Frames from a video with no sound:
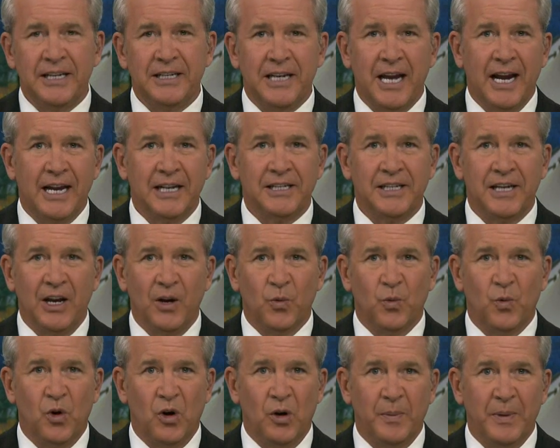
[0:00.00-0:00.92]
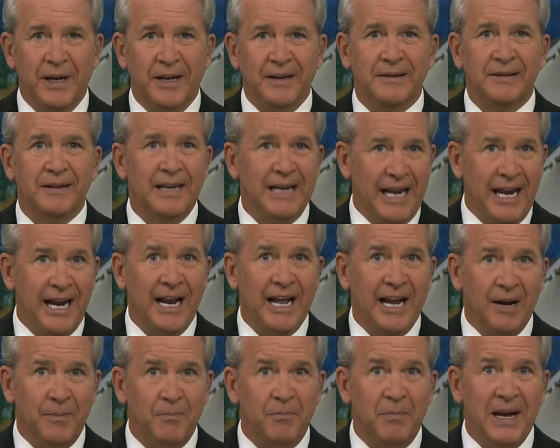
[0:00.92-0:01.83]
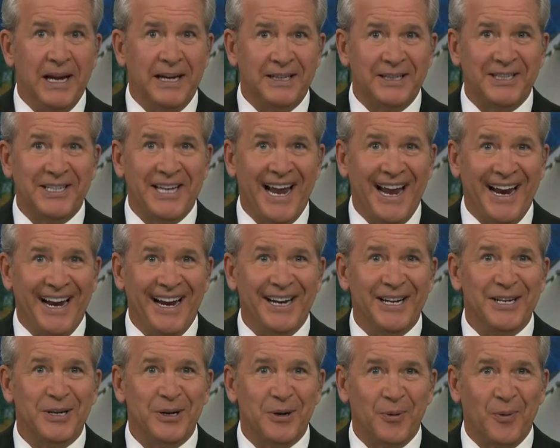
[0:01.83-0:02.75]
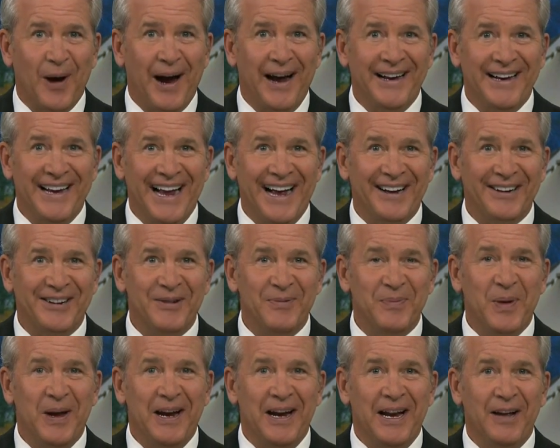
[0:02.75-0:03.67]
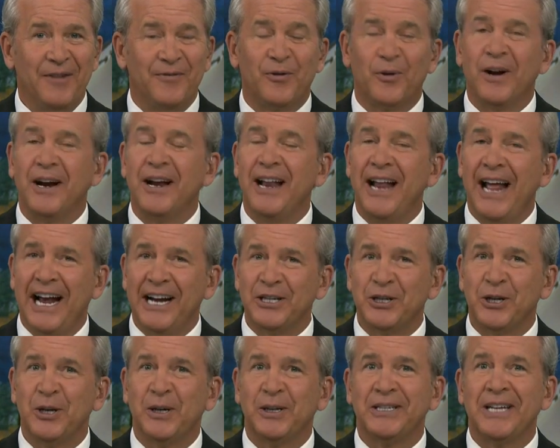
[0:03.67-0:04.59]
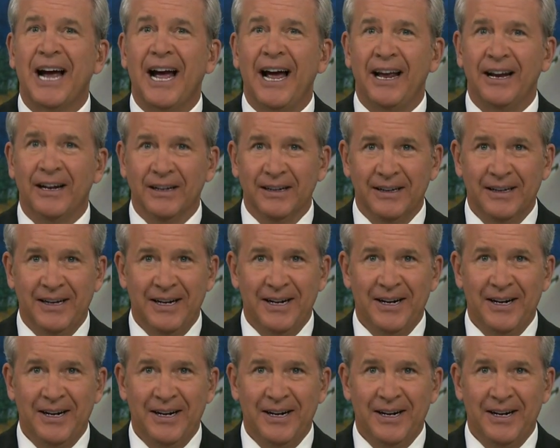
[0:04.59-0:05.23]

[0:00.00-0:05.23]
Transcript: Tennessee woman hitting a big stage right now, competing for a national title.